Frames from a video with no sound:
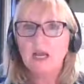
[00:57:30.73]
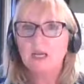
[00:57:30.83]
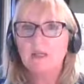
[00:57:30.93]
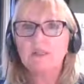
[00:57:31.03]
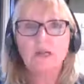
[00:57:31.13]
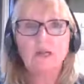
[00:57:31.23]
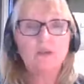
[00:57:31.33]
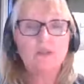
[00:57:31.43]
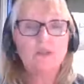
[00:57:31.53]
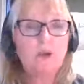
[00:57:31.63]
Gloucester
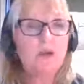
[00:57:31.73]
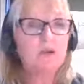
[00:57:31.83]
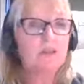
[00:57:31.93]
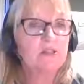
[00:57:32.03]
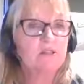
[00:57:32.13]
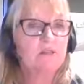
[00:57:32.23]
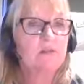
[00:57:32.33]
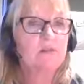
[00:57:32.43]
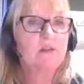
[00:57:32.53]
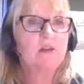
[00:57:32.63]
Old Spot.
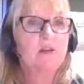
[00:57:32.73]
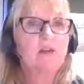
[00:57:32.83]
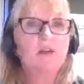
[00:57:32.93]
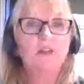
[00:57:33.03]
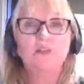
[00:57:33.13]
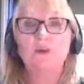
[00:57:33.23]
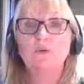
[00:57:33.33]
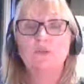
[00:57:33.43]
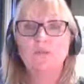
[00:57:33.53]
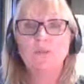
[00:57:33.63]
Gloucester
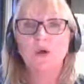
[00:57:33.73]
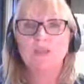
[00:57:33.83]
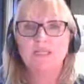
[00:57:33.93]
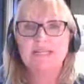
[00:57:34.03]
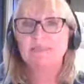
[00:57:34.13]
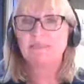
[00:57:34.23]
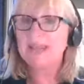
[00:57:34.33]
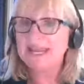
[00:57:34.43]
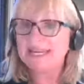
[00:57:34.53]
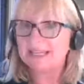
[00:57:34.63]
Old Spot is a
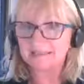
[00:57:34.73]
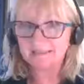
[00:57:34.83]
pig.